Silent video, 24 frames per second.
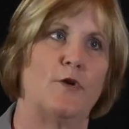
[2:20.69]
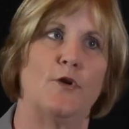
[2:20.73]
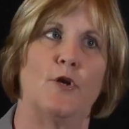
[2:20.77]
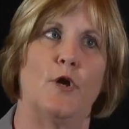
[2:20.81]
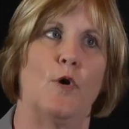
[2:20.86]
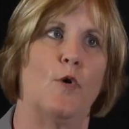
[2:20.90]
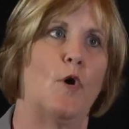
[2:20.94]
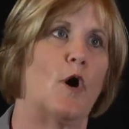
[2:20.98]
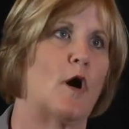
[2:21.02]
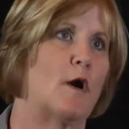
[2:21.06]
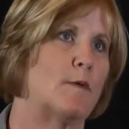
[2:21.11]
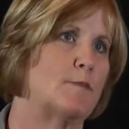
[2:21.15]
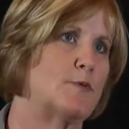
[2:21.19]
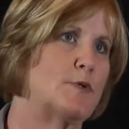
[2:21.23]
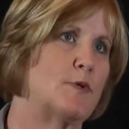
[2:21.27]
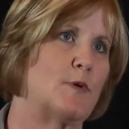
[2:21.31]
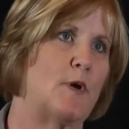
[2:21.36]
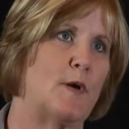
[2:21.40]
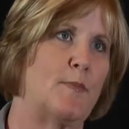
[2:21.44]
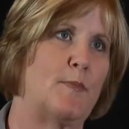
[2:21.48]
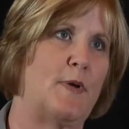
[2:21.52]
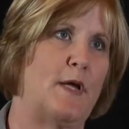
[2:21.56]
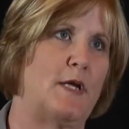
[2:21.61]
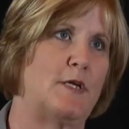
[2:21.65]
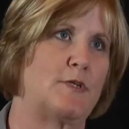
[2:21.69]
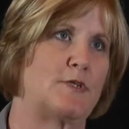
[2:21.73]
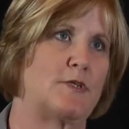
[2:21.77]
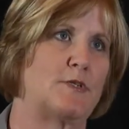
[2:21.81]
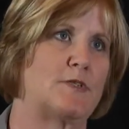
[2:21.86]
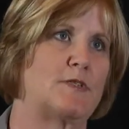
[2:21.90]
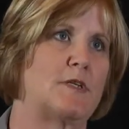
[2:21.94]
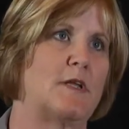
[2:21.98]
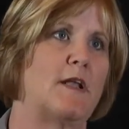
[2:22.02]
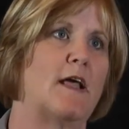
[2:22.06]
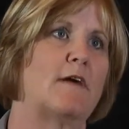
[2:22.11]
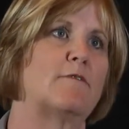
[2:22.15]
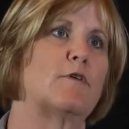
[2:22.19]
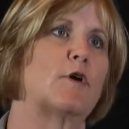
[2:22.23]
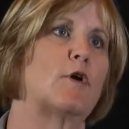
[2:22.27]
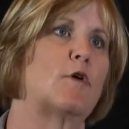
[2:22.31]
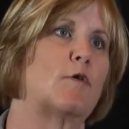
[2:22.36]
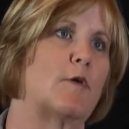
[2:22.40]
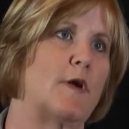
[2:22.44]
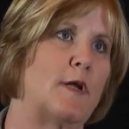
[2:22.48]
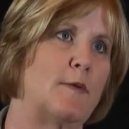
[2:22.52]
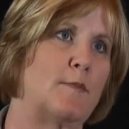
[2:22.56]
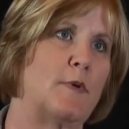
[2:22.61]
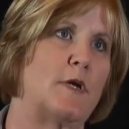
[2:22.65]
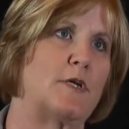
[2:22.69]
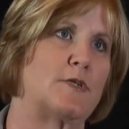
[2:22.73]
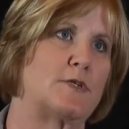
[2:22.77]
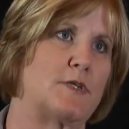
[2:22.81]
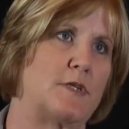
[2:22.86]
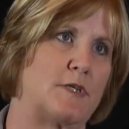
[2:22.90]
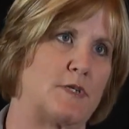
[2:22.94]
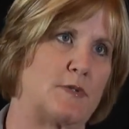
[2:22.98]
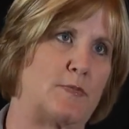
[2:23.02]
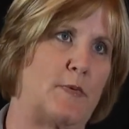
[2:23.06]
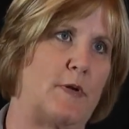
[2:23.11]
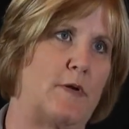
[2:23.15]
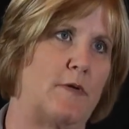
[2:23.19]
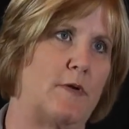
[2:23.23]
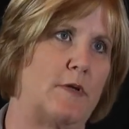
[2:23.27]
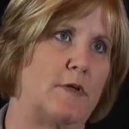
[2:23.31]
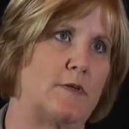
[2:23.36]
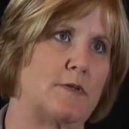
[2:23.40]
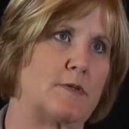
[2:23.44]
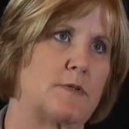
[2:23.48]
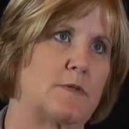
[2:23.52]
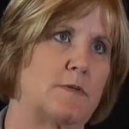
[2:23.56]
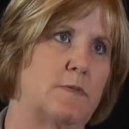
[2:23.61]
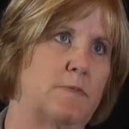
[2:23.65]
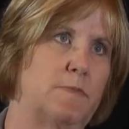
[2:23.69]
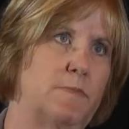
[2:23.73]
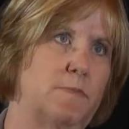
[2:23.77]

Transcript: no harm to our patients, and have a great patient experience.